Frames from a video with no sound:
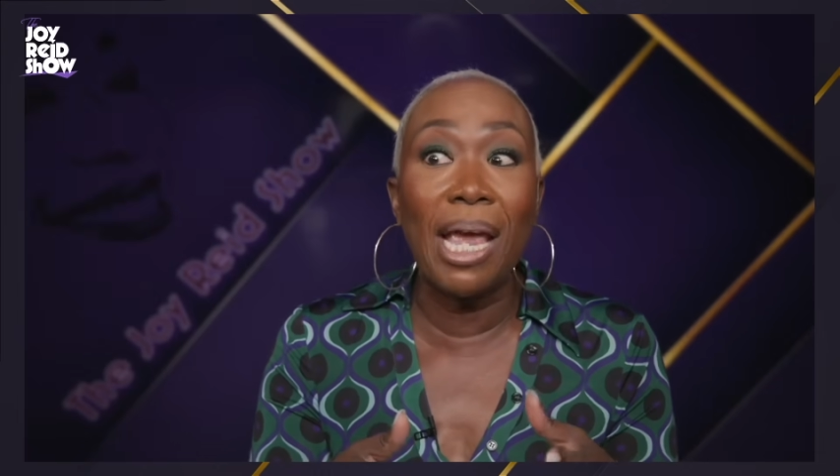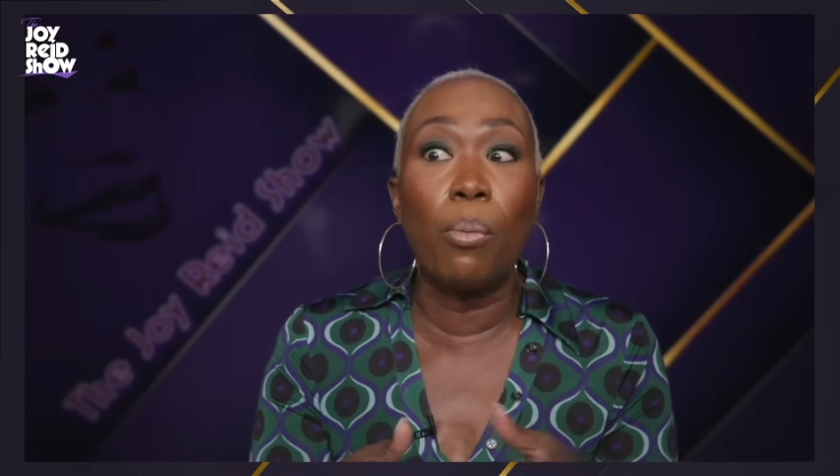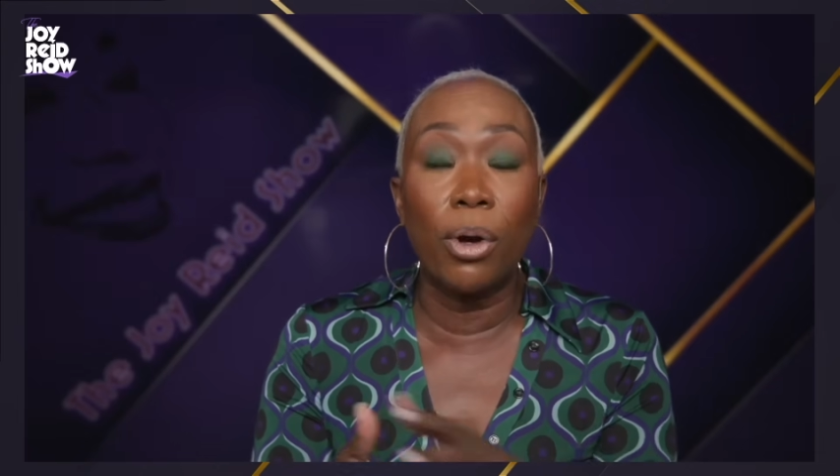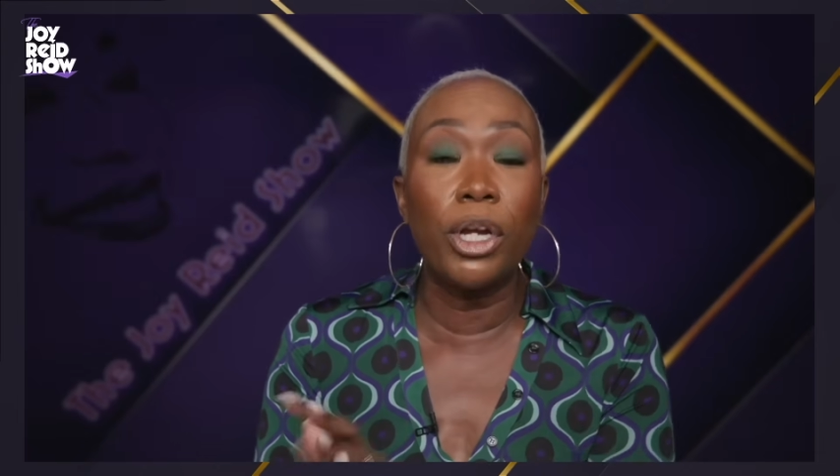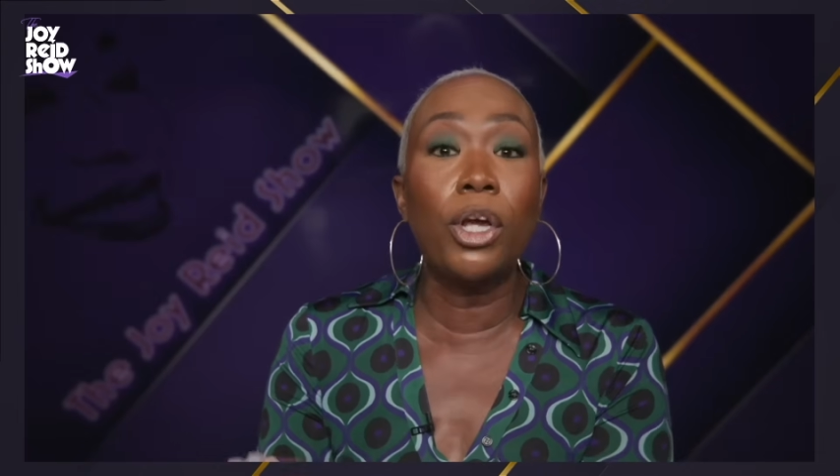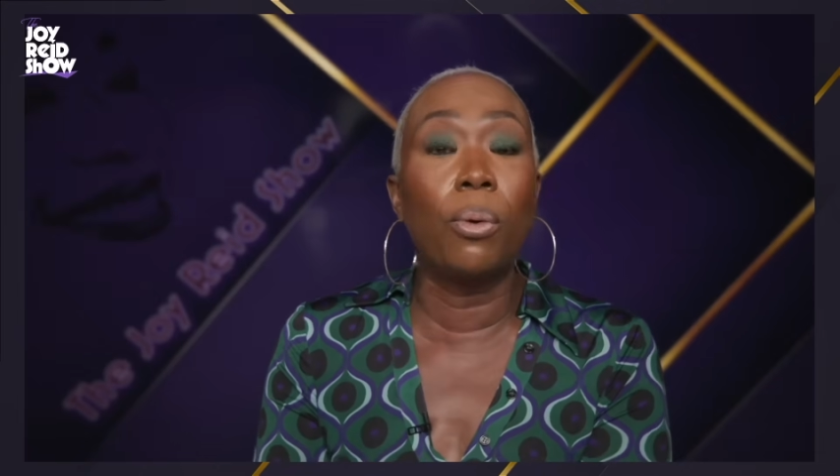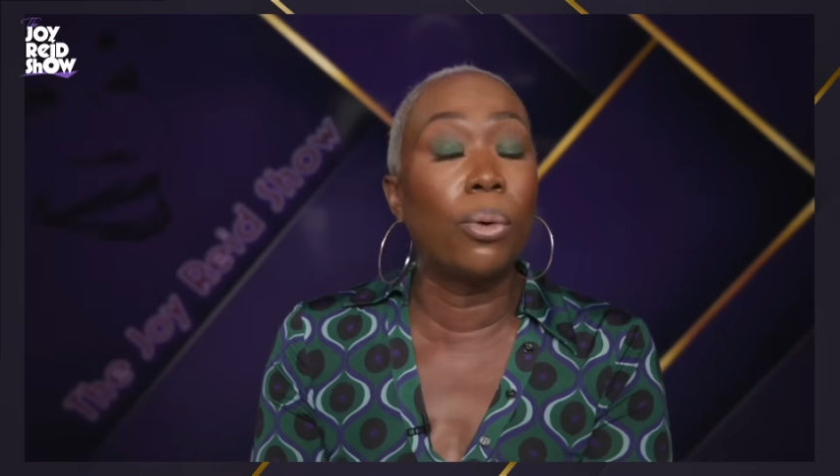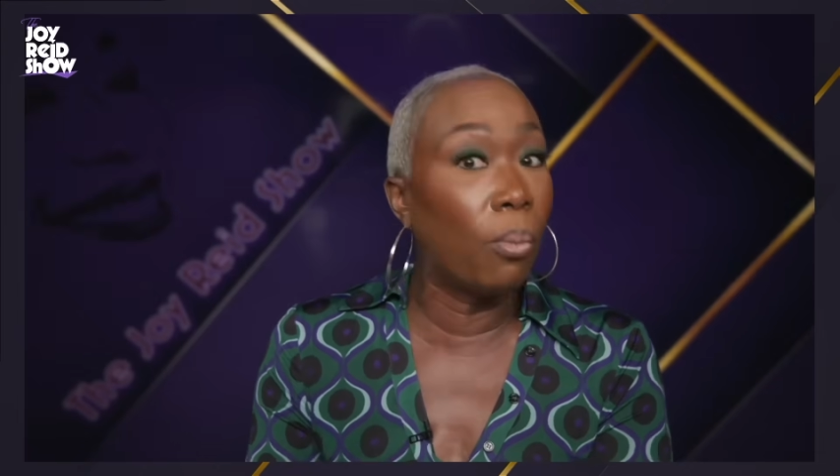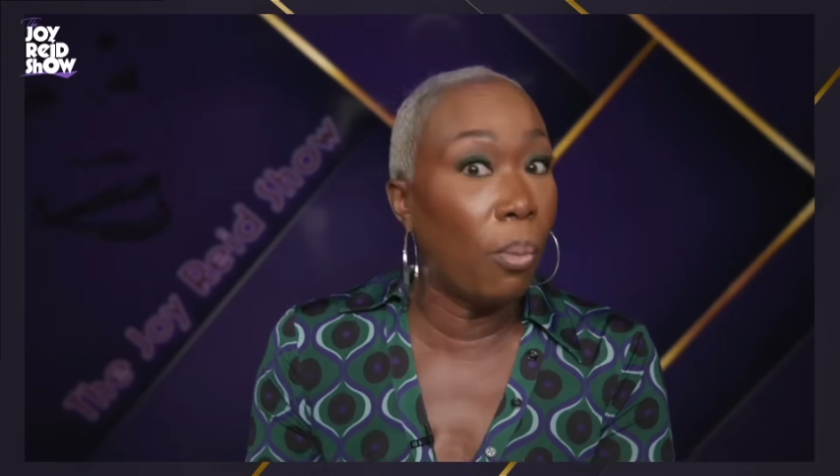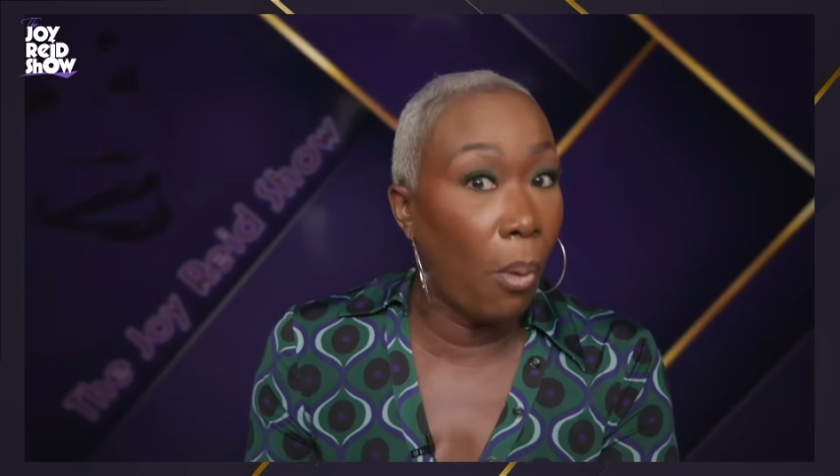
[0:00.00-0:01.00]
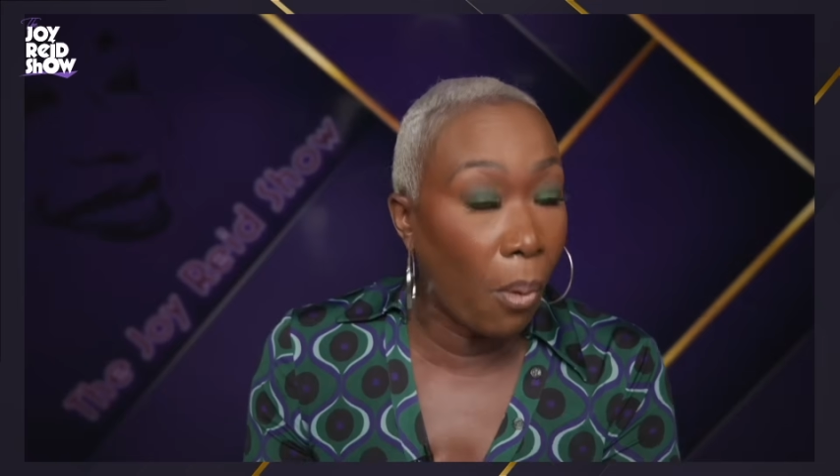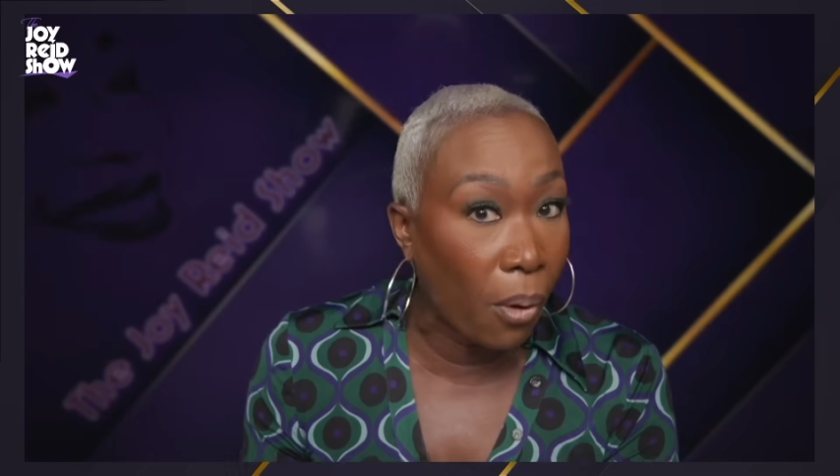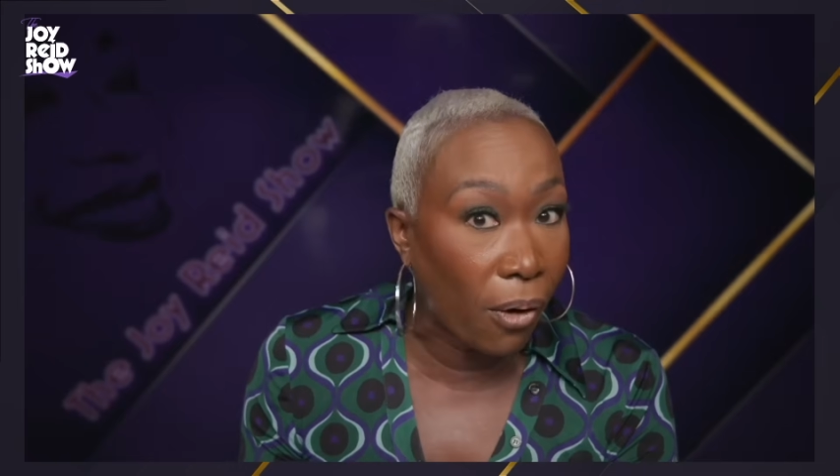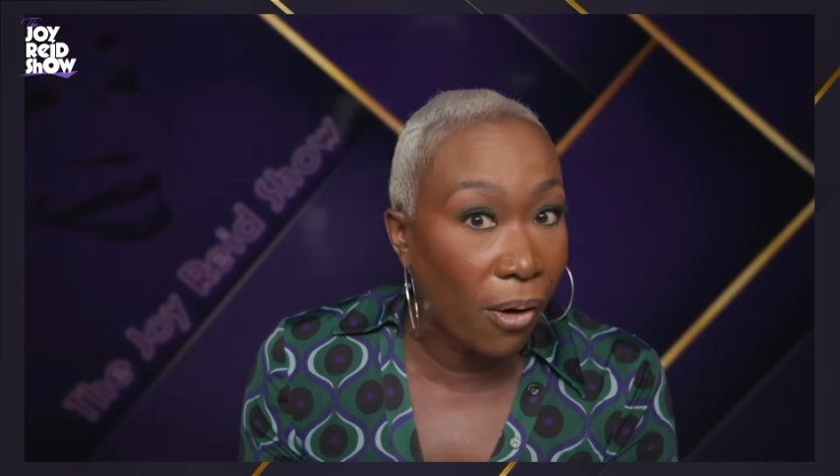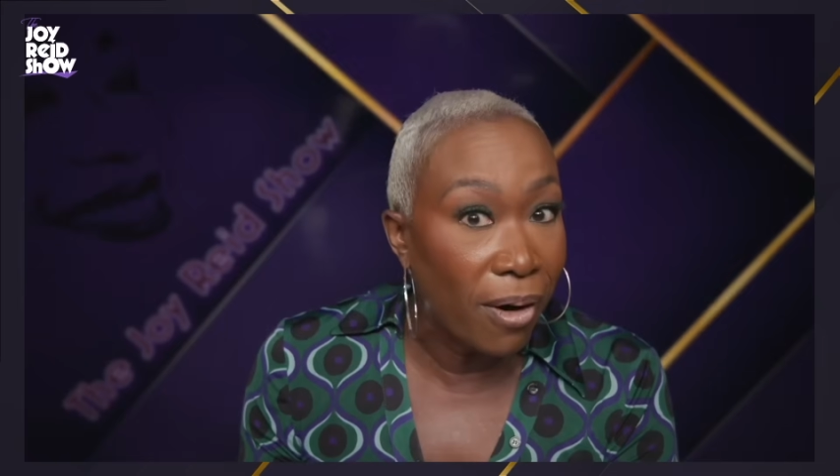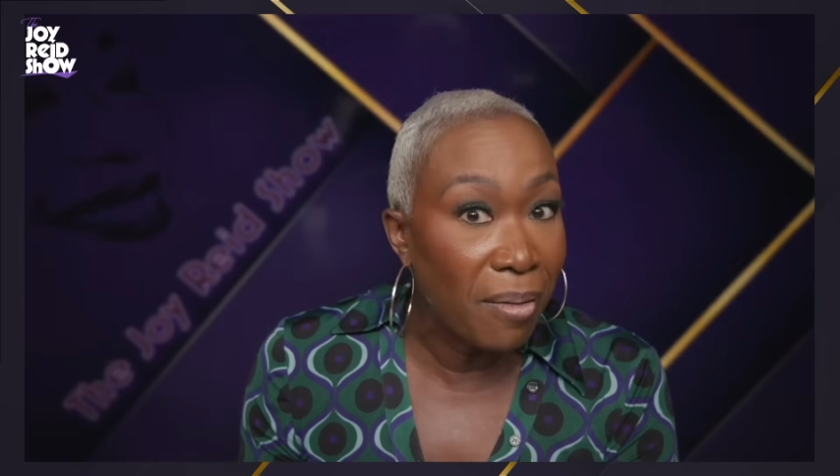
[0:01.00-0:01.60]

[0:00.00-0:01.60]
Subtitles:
we're going to go to war